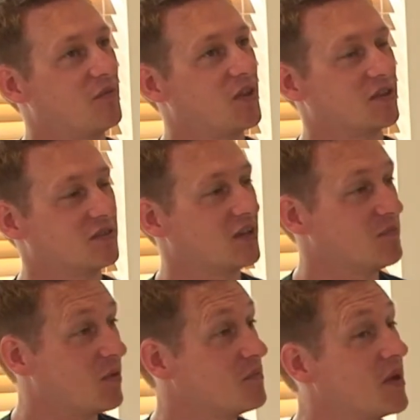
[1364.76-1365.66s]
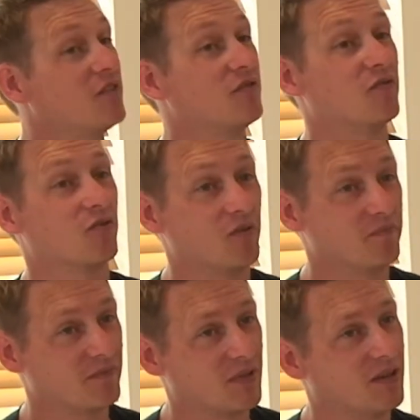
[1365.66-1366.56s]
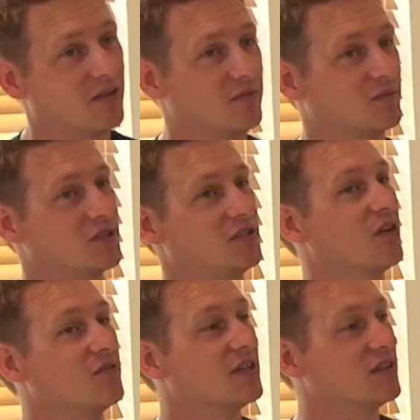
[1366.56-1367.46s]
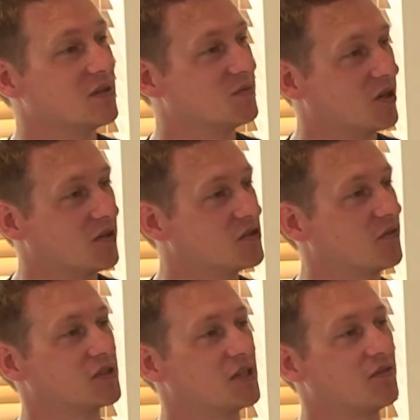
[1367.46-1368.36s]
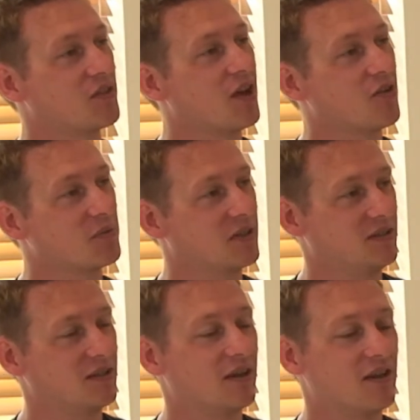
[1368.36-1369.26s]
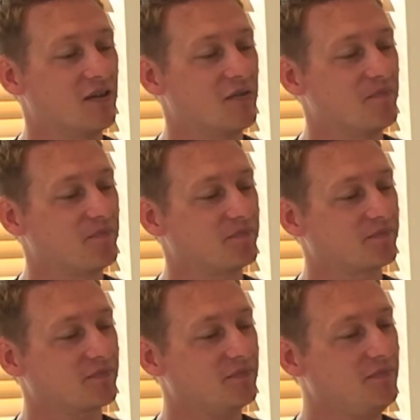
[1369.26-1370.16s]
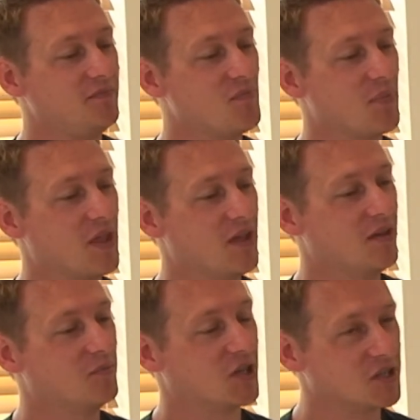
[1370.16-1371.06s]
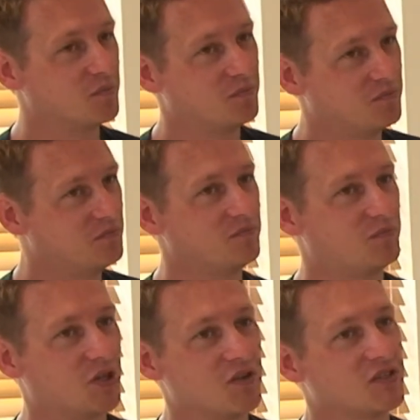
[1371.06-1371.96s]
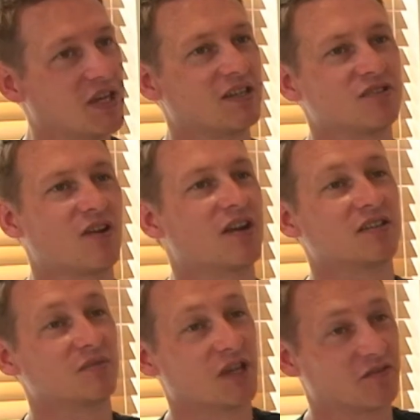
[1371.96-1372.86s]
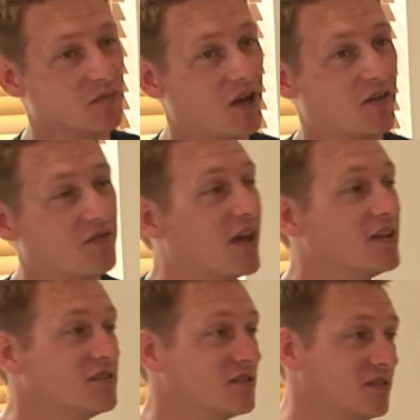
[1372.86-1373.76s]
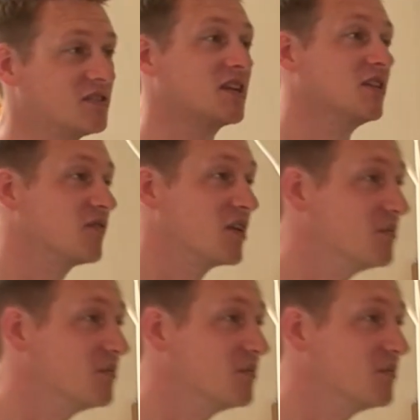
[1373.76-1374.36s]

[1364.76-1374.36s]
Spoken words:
think they might benefit from. You don't need a deep trance obviously for therapy, but it's because they're distracting themselves, and part of that is the skill of the